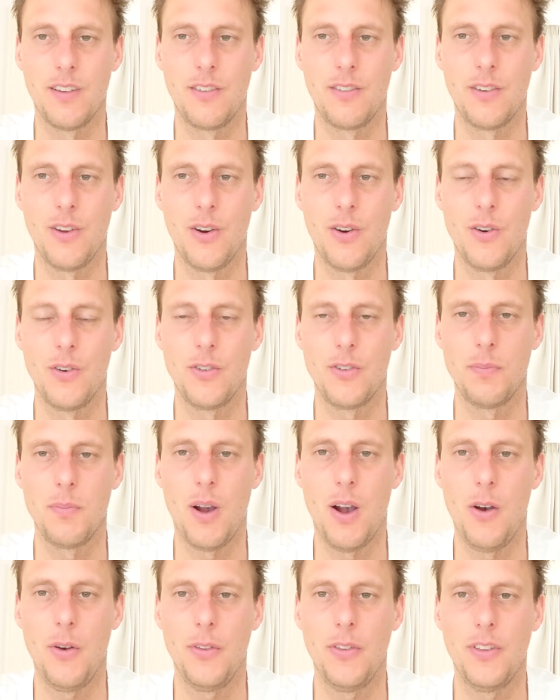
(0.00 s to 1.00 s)
So
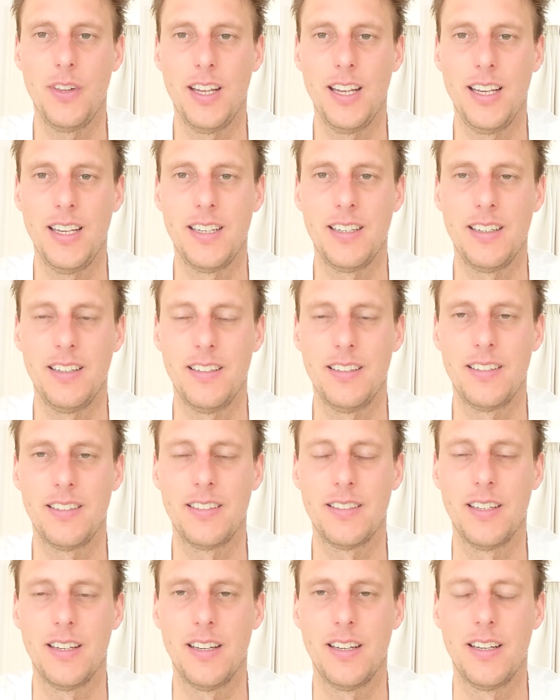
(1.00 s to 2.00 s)
small
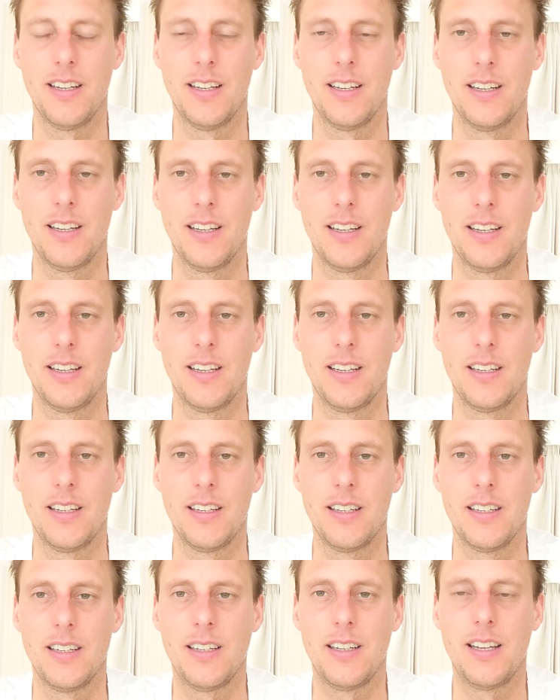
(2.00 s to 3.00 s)
things
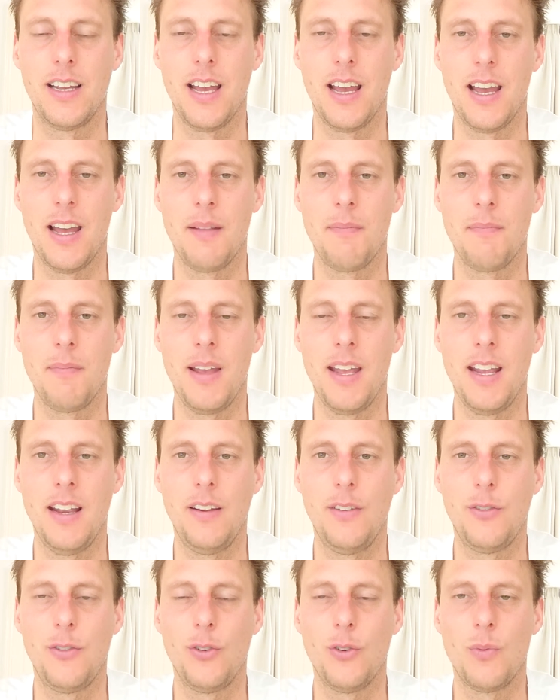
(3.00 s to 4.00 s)
can
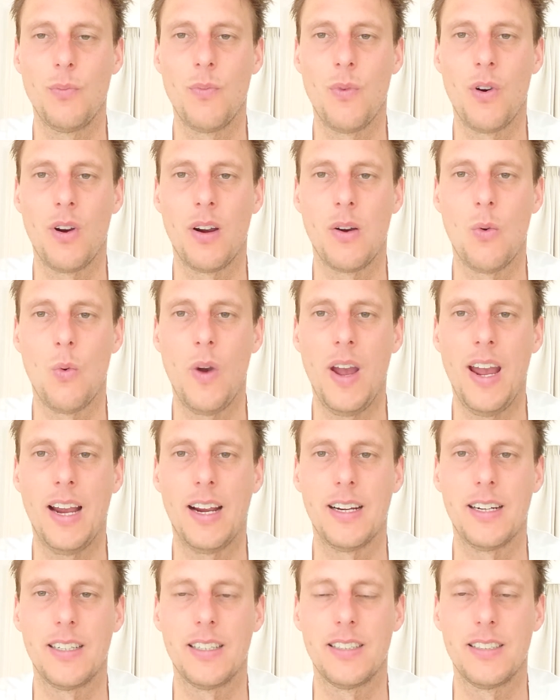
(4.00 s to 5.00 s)
make you more
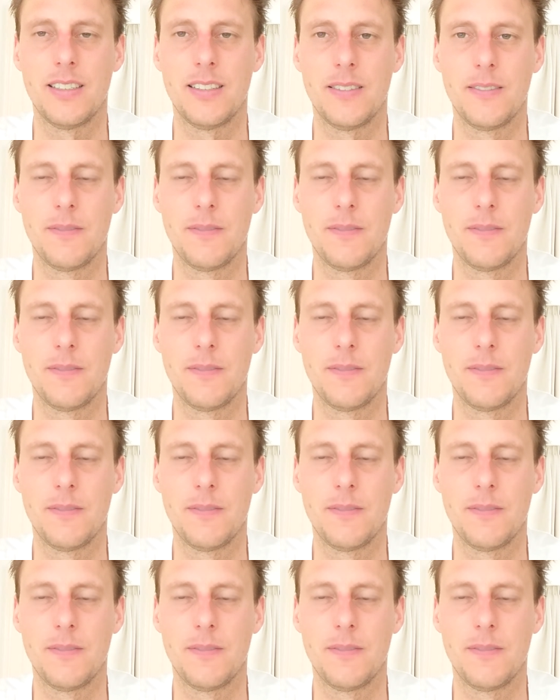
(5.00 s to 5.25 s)
aware.